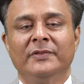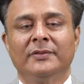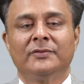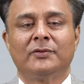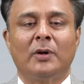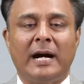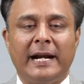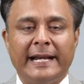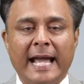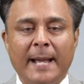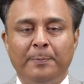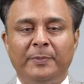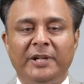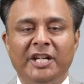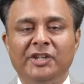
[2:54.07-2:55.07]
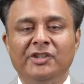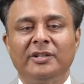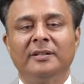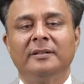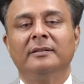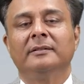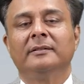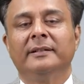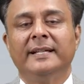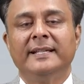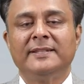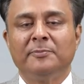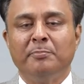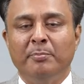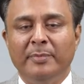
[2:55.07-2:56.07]
So adaptation
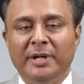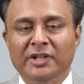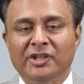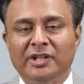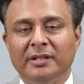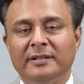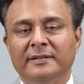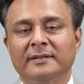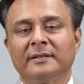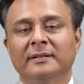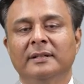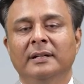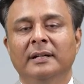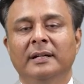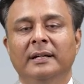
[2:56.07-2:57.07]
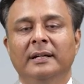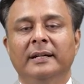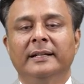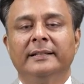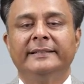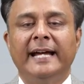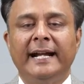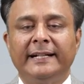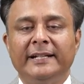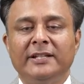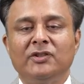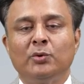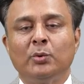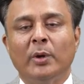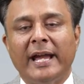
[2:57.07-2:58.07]
is measures that
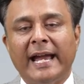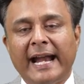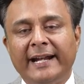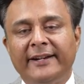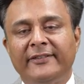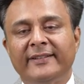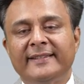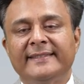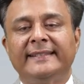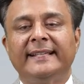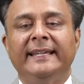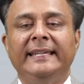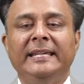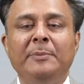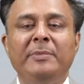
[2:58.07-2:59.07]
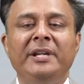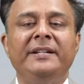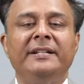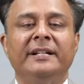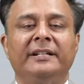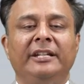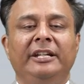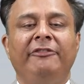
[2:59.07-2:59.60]
is to address the immediate